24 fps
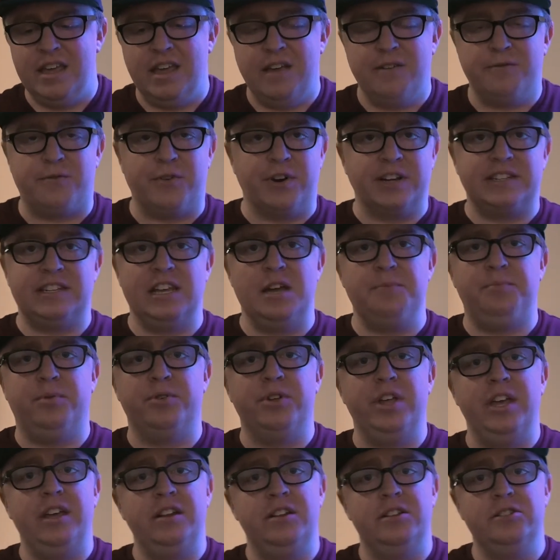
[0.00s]
For example,
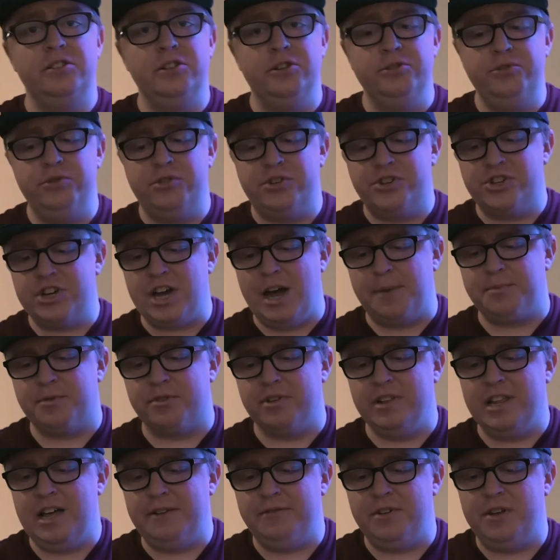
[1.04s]
in Luke chapter
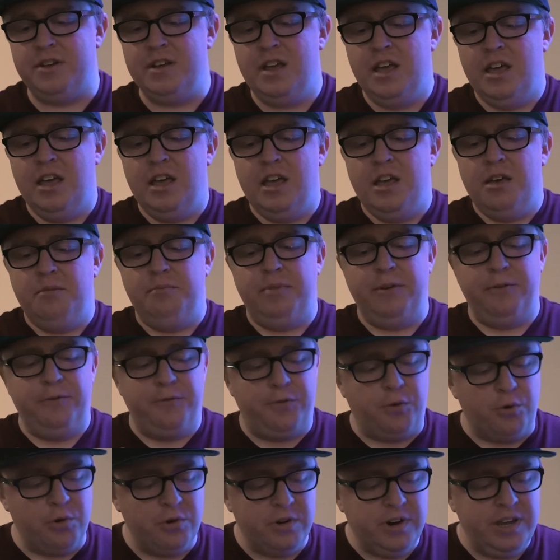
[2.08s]
11,
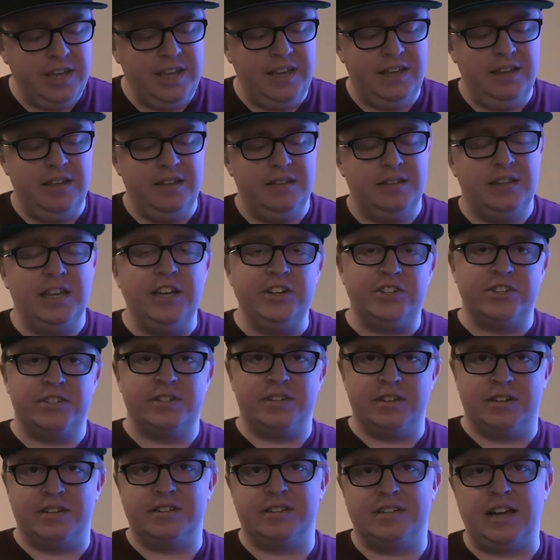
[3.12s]
before he teaches
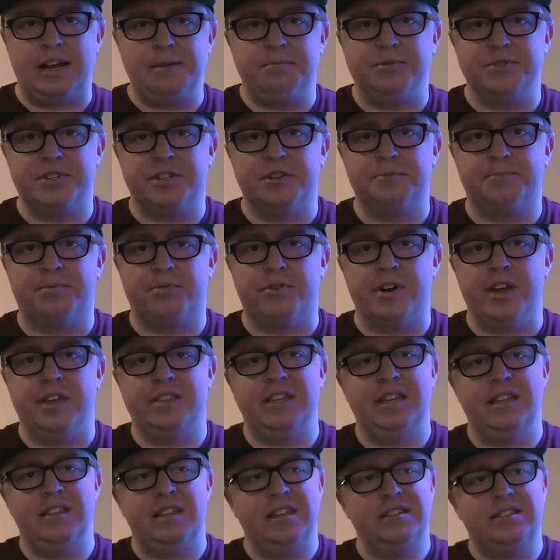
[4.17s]
the disciples to pray,
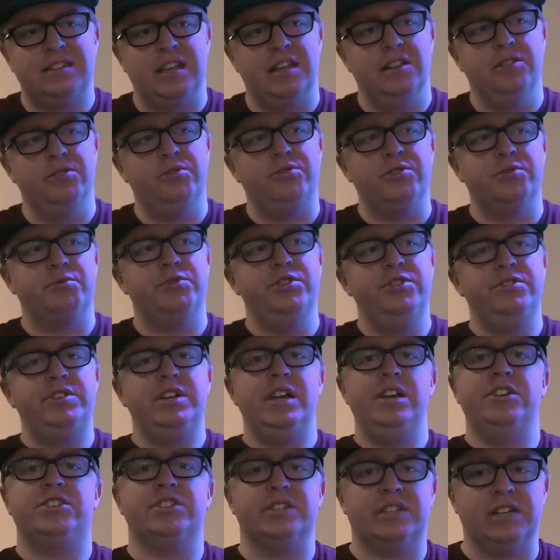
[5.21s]
they say, "Lord, will you
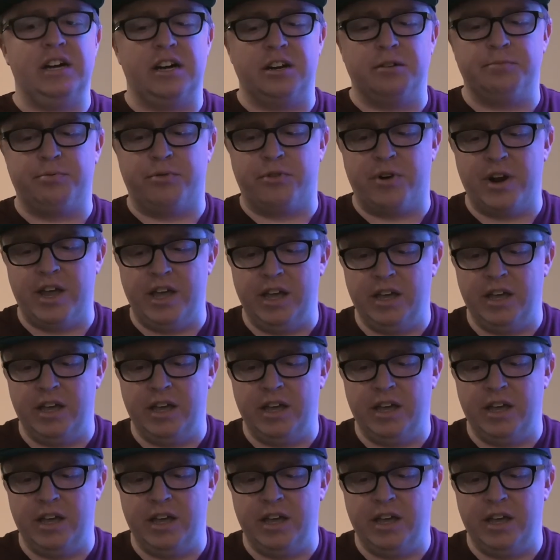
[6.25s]
teach us how to pray?"